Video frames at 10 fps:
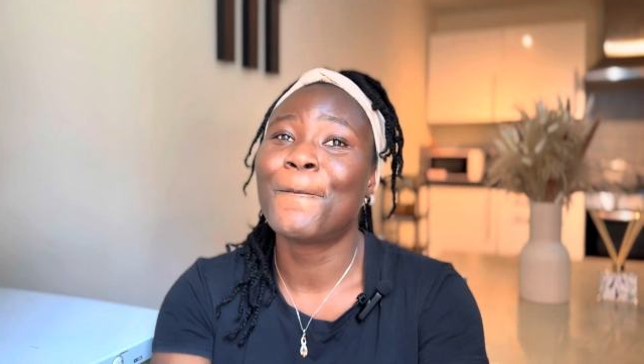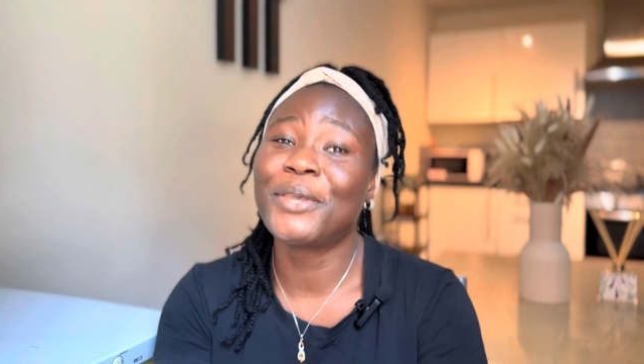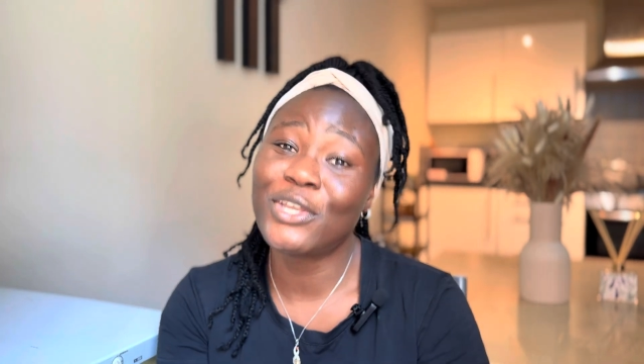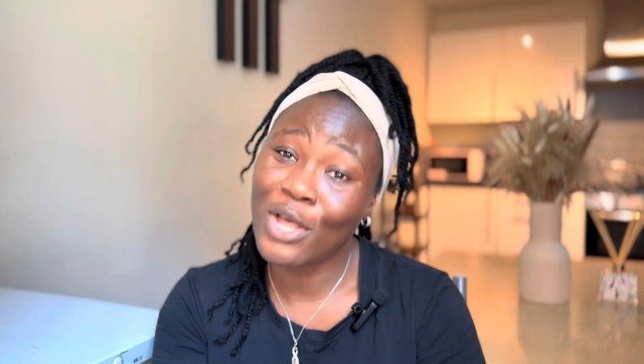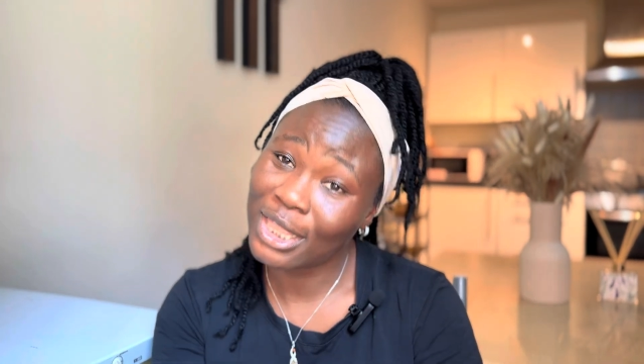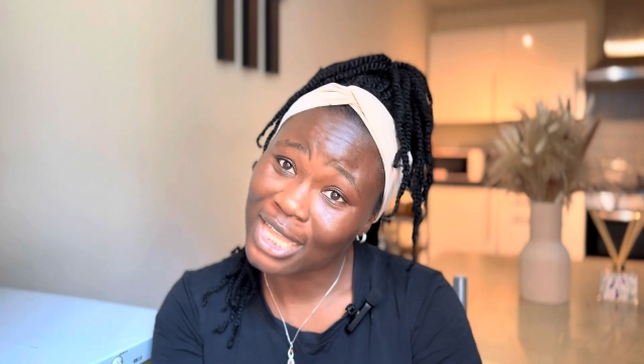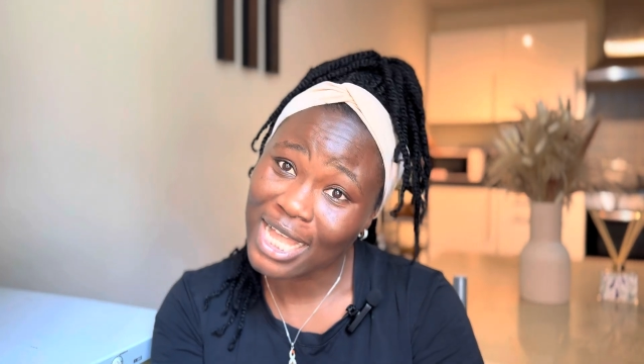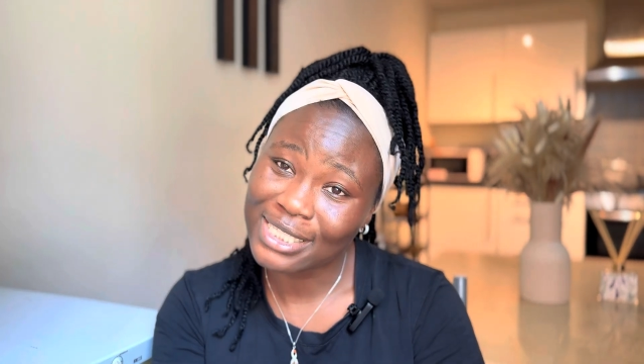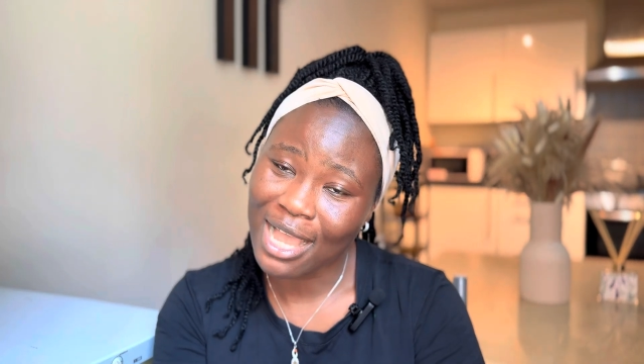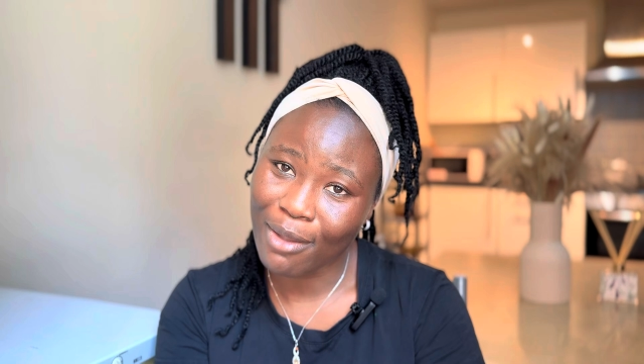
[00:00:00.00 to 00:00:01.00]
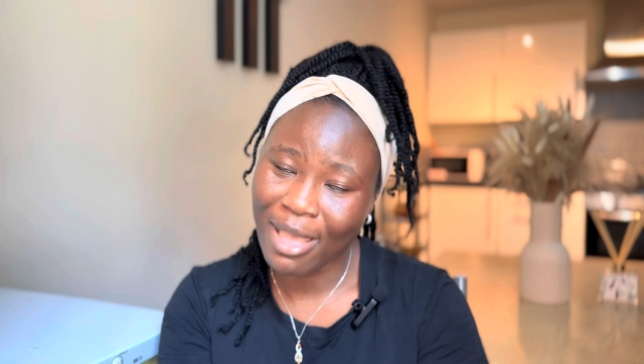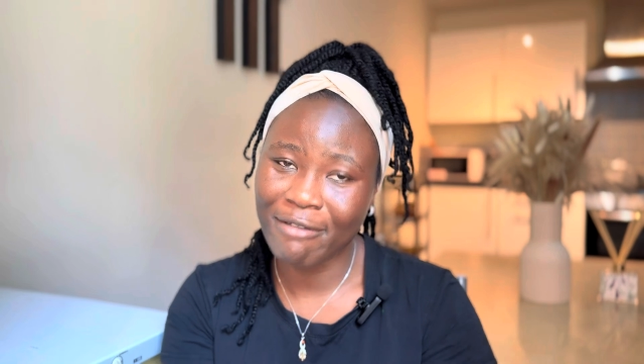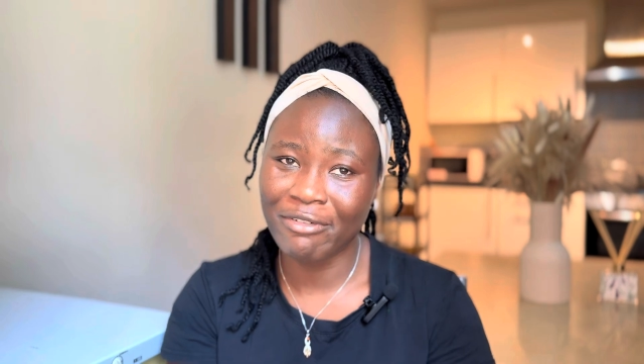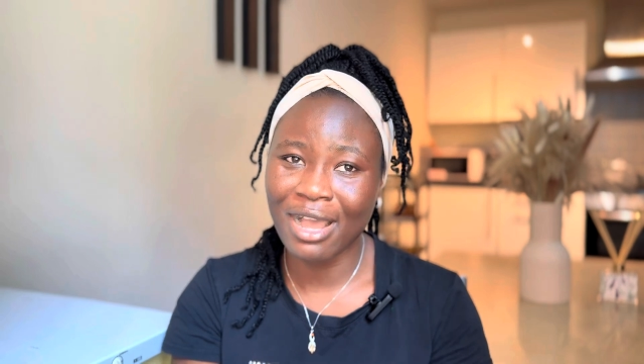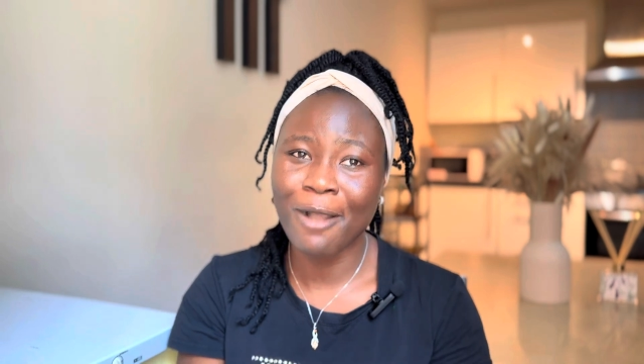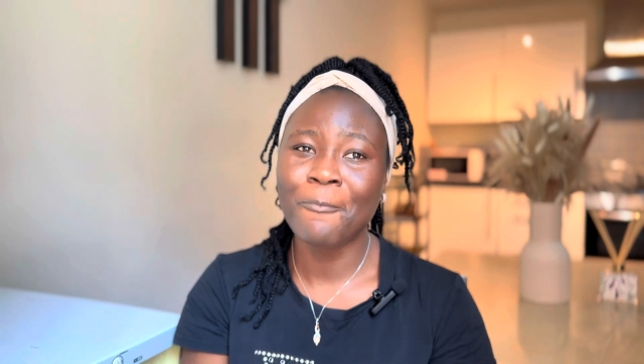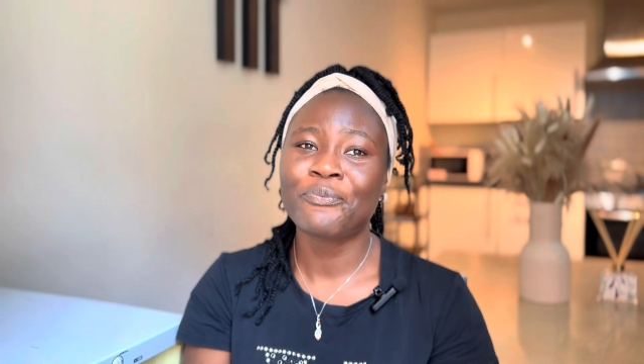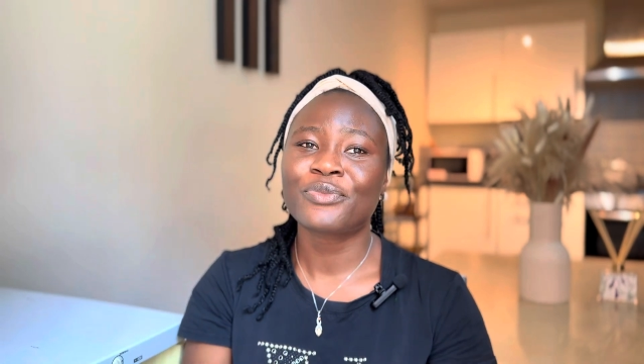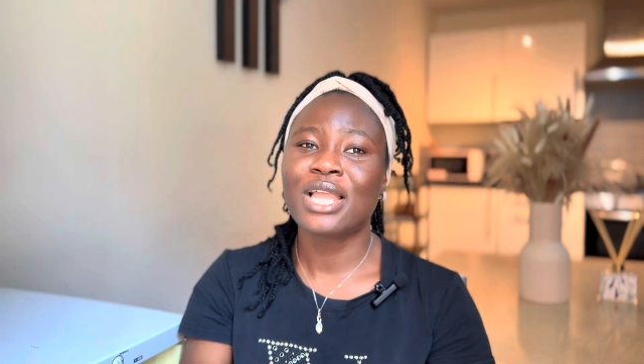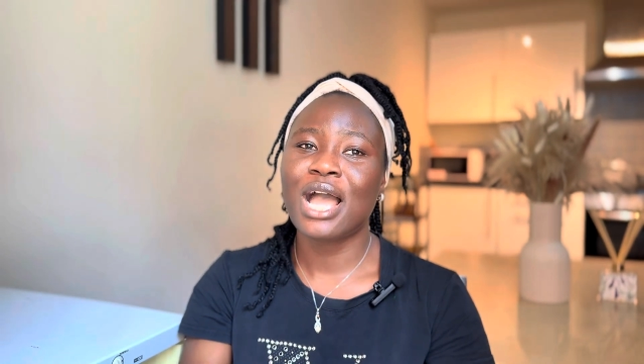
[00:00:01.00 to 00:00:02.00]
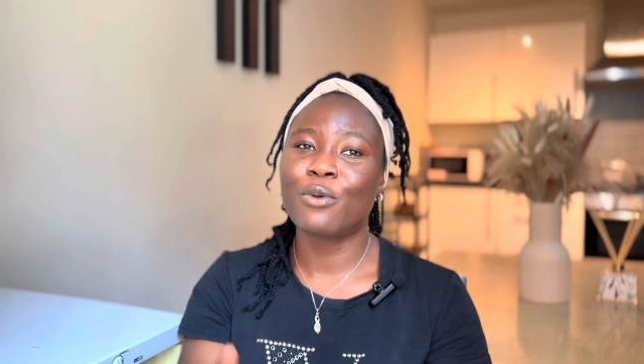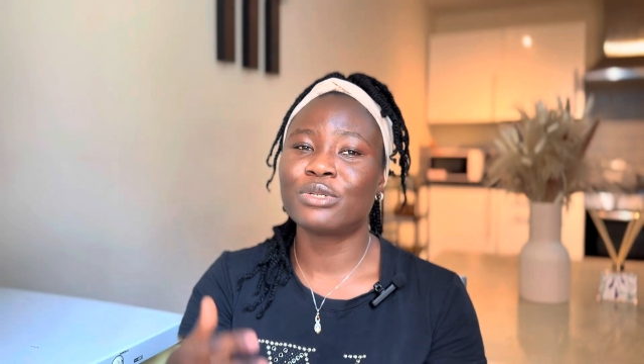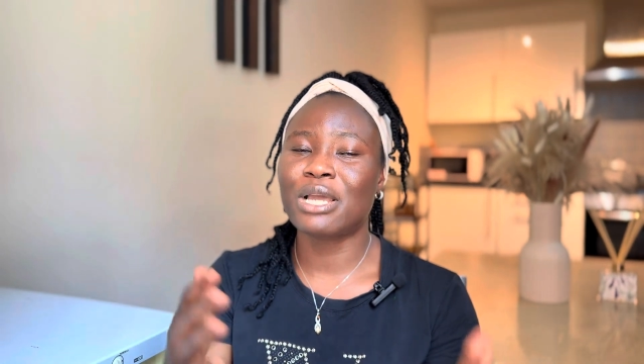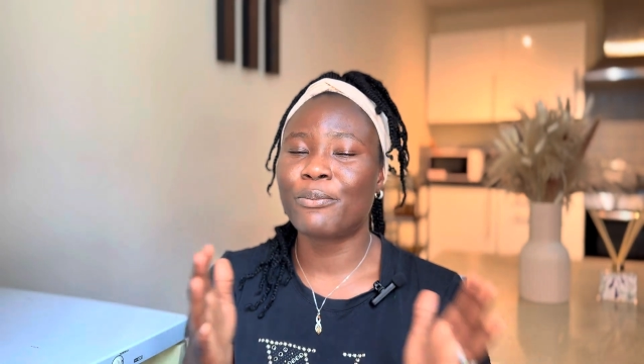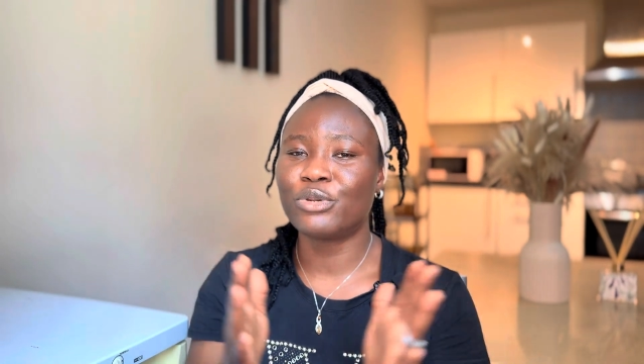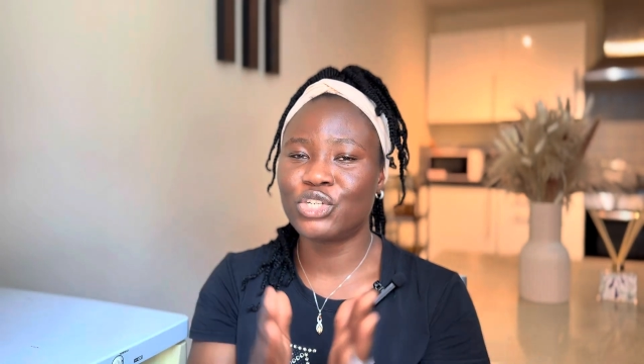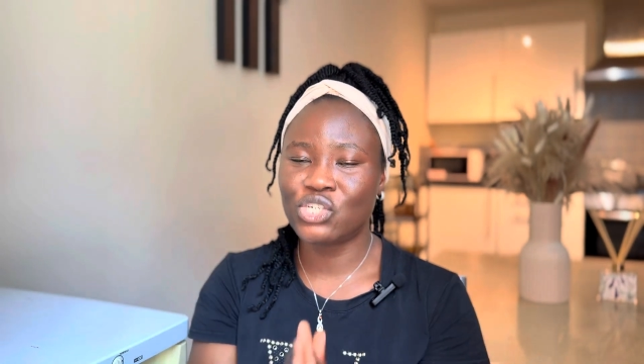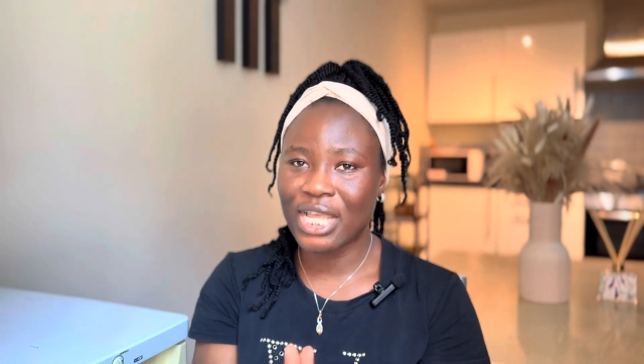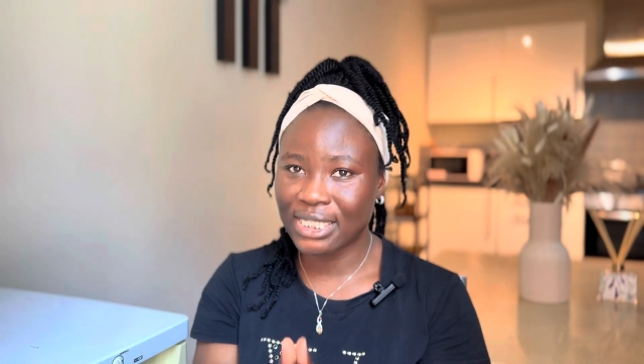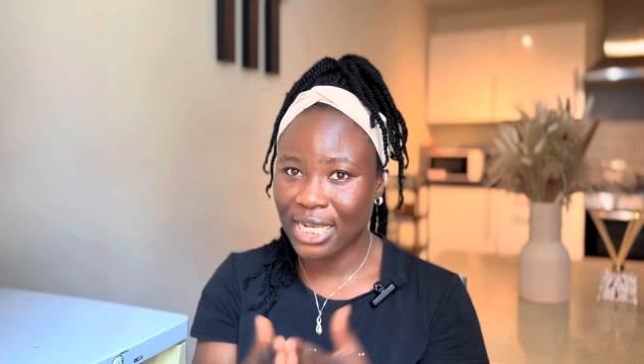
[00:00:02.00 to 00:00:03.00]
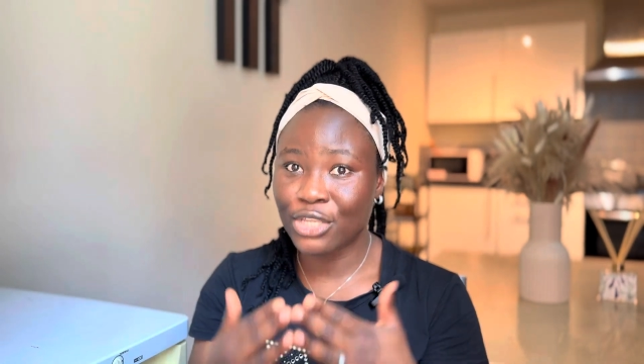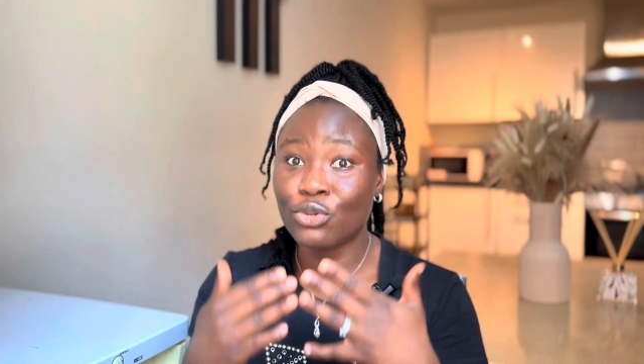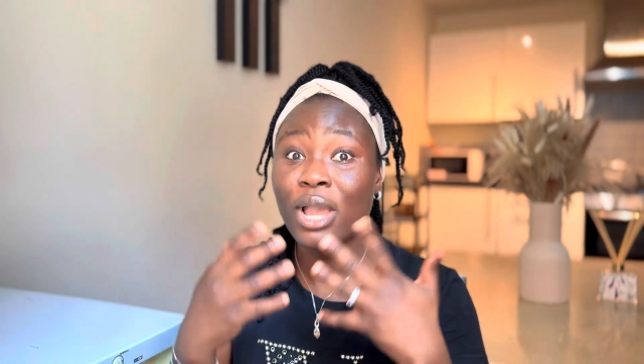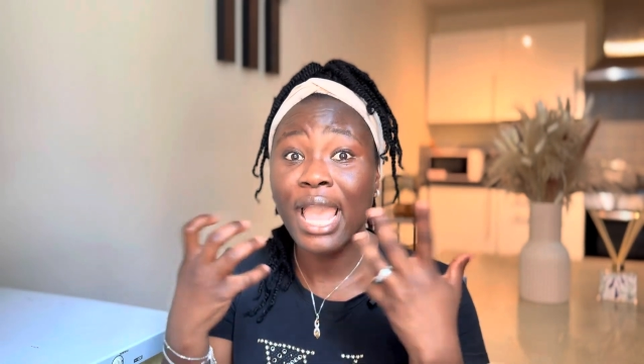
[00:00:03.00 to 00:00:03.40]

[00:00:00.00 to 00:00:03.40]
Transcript: Beyond that, however, I would appreciate that you